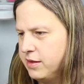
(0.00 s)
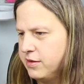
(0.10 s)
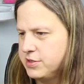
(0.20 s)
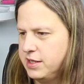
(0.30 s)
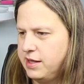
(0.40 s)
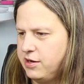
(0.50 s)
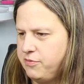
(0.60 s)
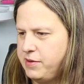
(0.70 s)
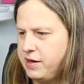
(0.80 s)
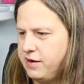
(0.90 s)
There's a little
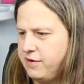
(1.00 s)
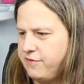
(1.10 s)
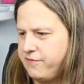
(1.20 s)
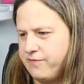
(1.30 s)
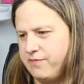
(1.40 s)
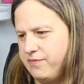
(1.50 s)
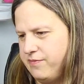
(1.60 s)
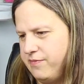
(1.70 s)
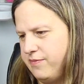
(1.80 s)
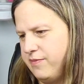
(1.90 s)
bit of
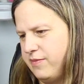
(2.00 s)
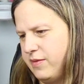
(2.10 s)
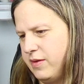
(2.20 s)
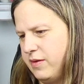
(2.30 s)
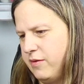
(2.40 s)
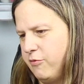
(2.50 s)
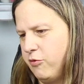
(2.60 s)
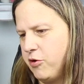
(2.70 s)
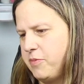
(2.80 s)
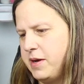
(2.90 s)

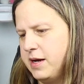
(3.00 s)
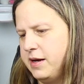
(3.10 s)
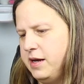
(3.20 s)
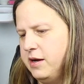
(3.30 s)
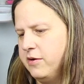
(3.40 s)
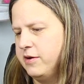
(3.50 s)
warping on here,